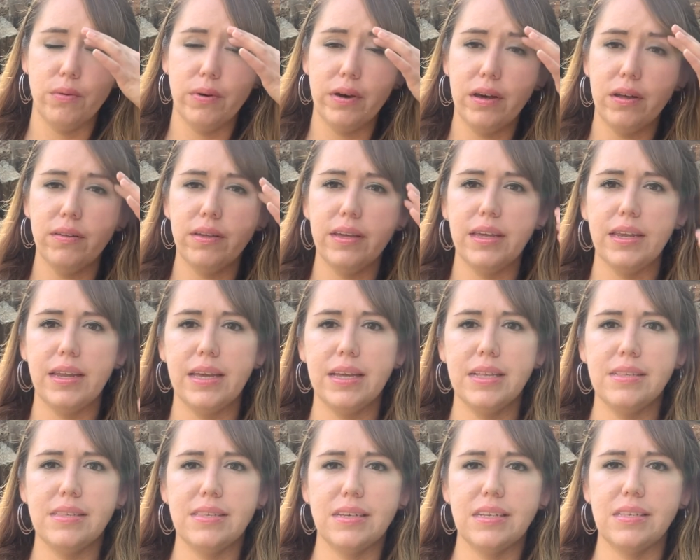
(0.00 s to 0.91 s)
Well, it
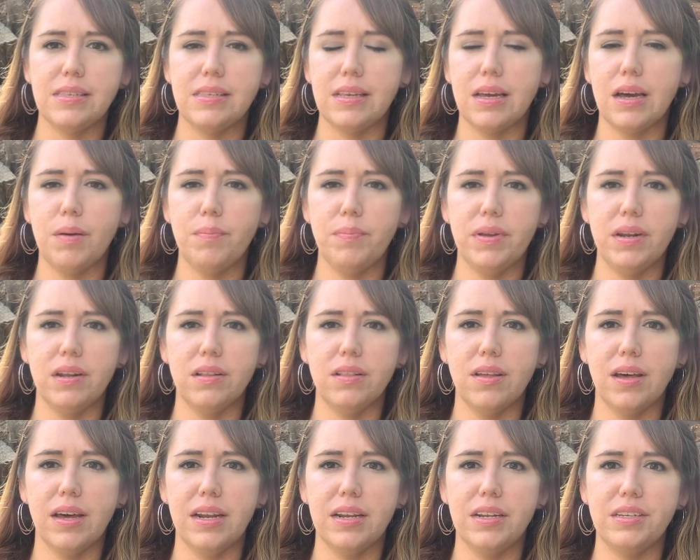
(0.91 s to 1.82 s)
ends us up in a
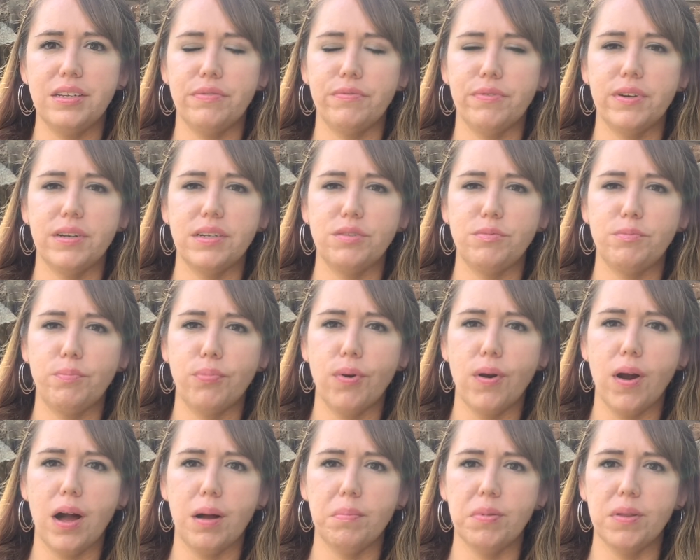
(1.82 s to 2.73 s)
lot of different
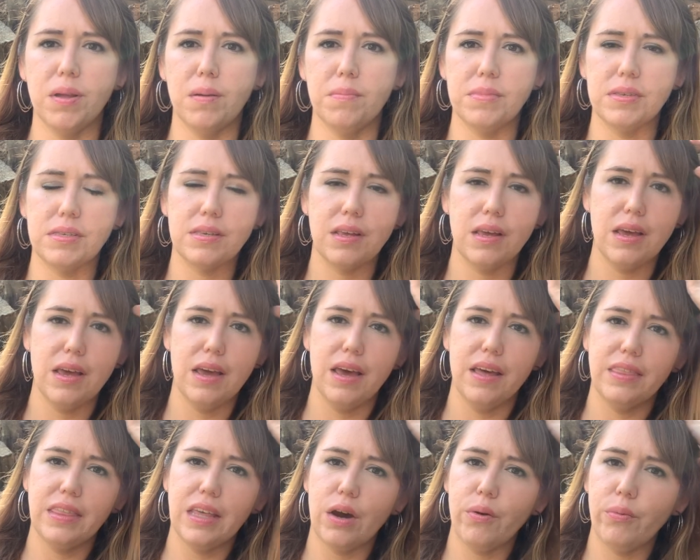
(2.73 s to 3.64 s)
problems
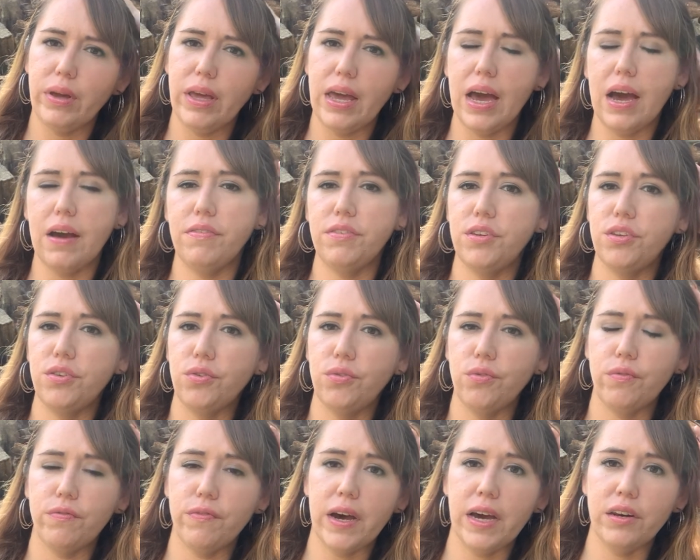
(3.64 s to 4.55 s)
that we have
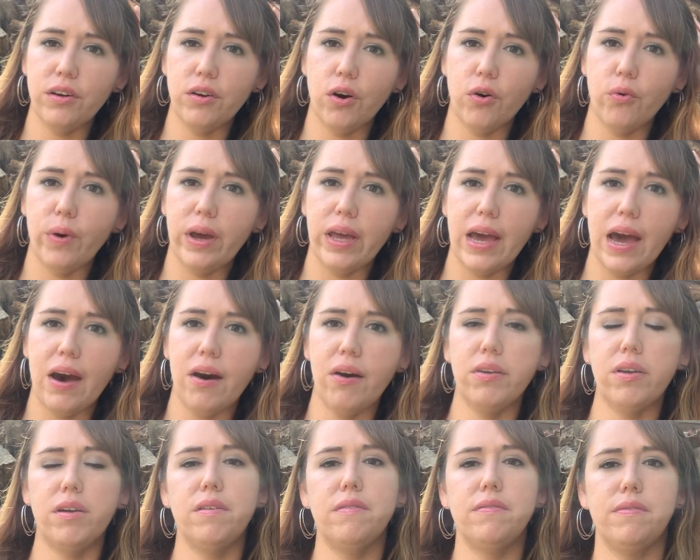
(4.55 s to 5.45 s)
to find our way
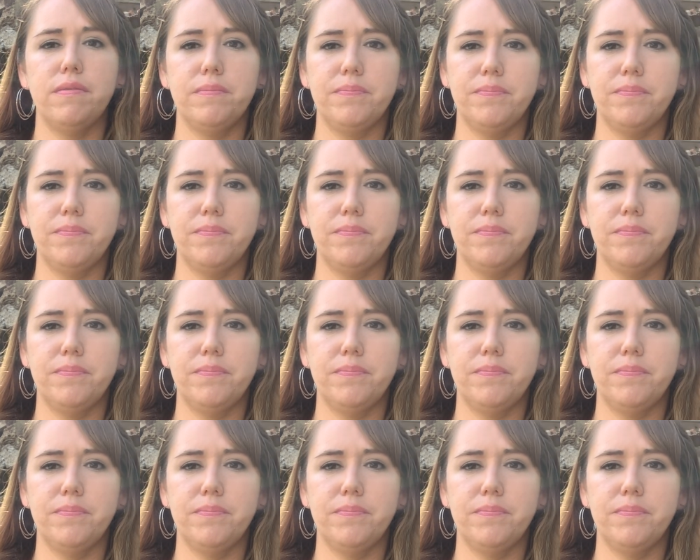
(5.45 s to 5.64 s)
out of.